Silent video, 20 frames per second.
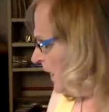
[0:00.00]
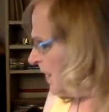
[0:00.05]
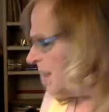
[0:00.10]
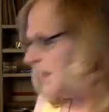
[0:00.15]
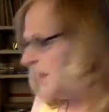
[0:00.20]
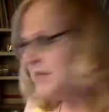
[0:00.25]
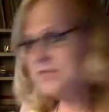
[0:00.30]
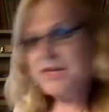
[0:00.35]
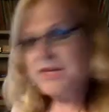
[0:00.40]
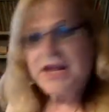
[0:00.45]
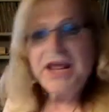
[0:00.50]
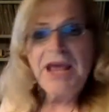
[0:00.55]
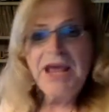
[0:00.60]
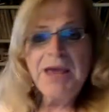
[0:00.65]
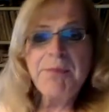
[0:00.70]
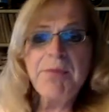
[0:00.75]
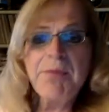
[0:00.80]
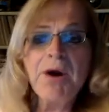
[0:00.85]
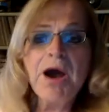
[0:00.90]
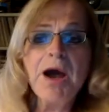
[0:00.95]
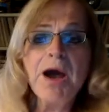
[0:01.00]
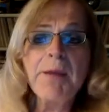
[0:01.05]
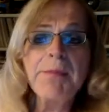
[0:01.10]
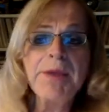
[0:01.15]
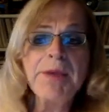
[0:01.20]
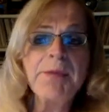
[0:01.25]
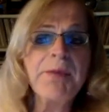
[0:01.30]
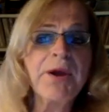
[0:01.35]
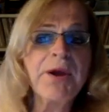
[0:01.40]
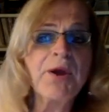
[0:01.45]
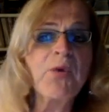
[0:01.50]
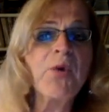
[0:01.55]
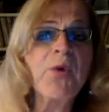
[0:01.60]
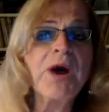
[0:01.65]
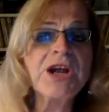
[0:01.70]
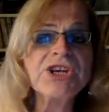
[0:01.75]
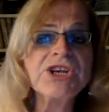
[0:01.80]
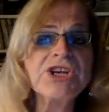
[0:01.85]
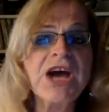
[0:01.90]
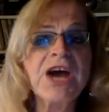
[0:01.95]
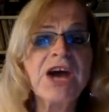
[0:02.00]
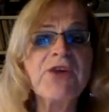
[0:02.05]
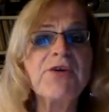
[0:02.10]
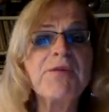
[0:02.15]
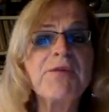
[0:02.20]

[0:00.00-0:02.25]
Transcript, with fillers: And I said, hey, Bob, you better watch out.